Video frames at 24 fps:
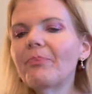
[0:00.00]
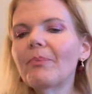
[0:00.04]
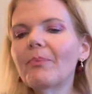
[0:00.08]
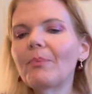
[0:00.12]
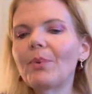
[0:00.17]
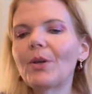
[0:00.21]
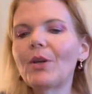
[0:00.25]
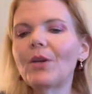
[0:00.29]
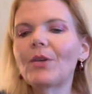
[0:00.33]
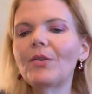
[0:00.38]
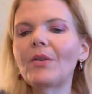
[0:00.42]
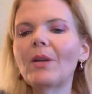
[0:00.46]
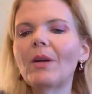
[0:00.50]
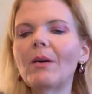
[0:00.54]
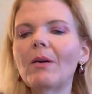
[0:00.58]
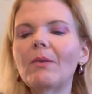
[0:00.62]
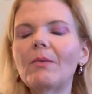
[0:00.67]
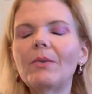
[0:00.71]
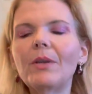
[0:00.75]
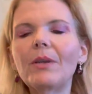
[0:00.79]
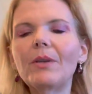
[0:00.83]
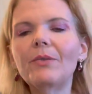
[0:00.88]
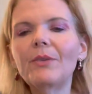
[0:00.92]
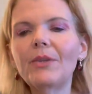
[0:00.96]
because I,
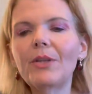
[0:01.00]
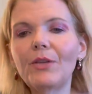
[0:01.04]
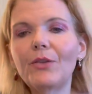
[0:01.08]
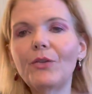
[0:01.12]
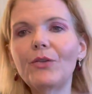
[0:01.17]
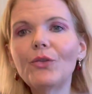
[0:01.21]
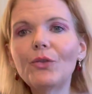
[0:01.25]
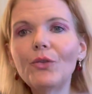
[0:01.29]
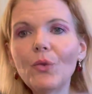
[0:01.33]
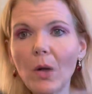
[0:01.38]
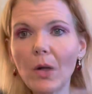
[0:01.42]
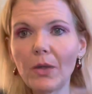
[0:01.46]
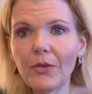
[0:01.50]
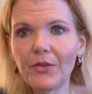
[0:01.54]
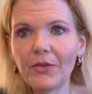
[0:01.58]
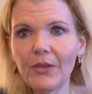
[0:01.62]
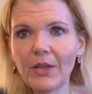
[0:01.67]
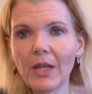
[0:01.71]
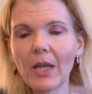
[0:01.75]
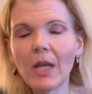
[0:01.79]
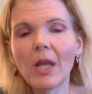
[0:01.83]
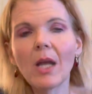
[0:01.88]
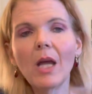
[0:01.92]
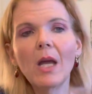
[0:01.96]
it was
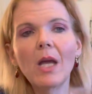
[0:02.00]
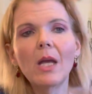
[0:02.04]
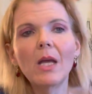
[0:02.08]
exhausting